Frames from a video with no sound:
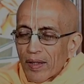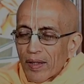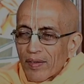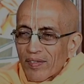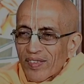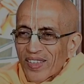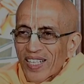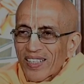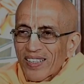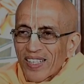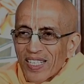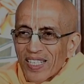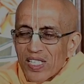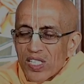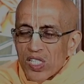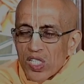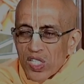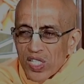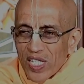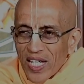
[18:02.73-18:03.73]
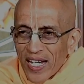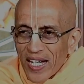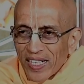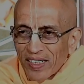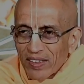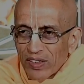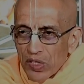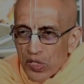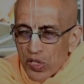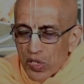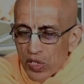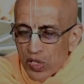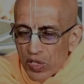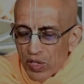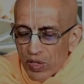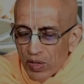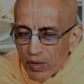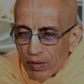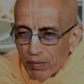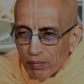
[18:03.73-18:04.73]
that inside
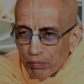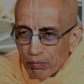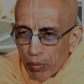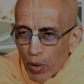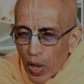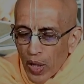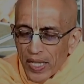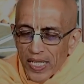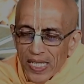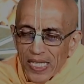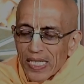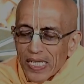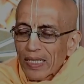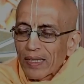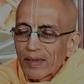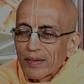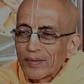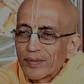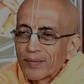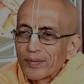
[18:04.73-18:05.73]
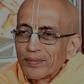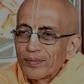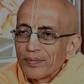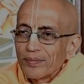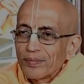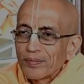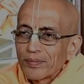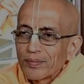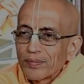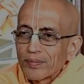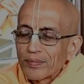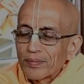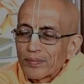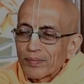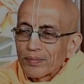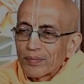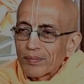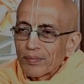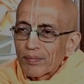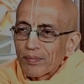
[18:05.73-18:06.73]
this body
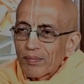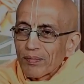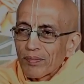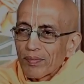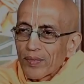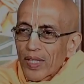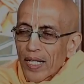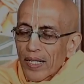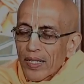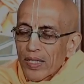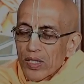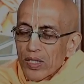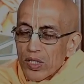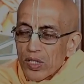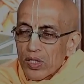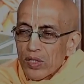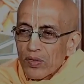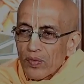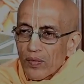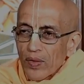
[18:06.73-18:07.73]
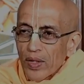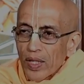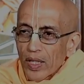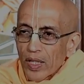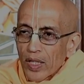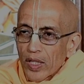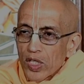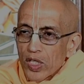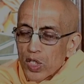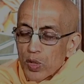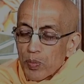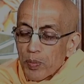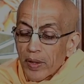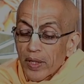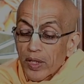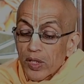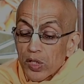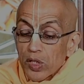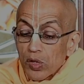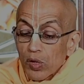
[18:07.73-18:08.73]
there is a
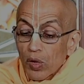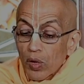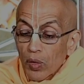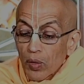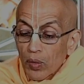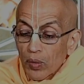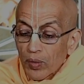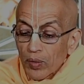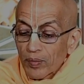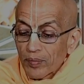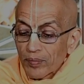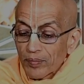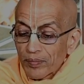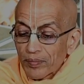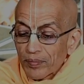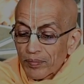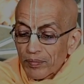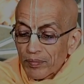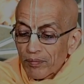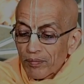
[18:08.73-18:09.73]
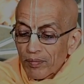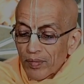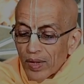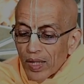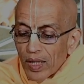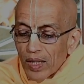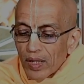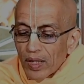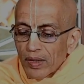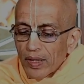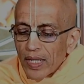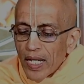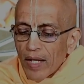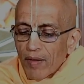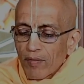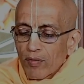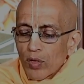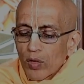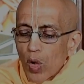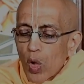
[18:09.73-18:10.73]
spirit soul they have
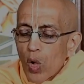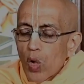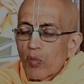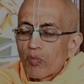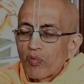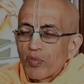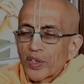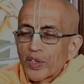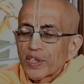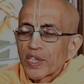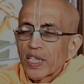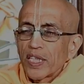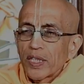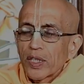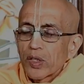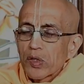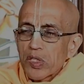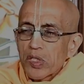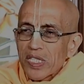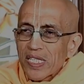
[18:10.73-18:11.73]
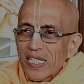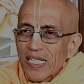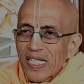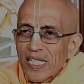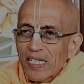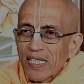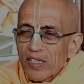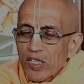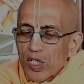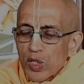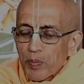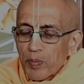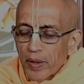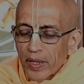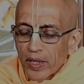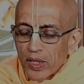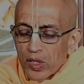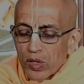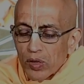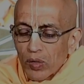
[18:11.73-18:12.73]
no vision to see the
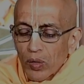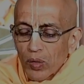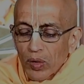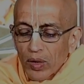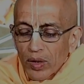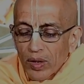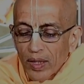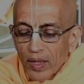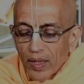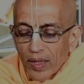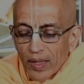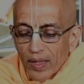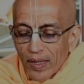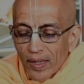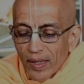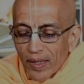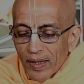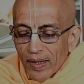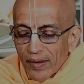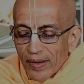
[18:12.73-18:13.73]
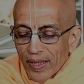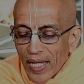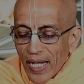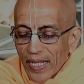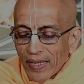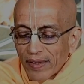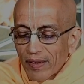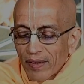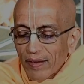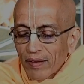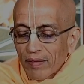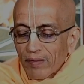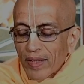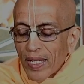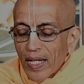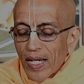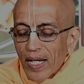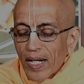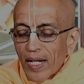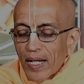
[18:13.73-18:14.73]
spirit soul neither
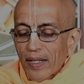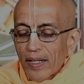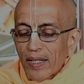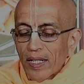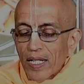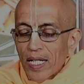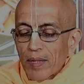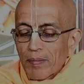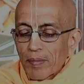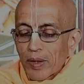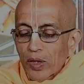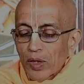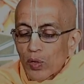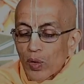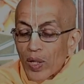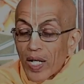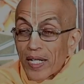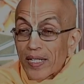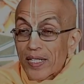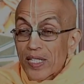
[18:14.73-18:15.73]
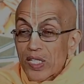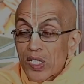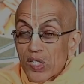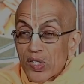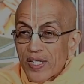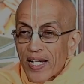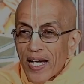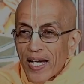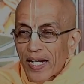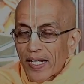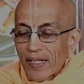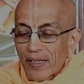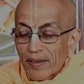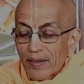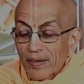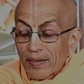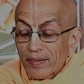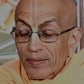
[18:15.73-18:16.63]
they are able to understand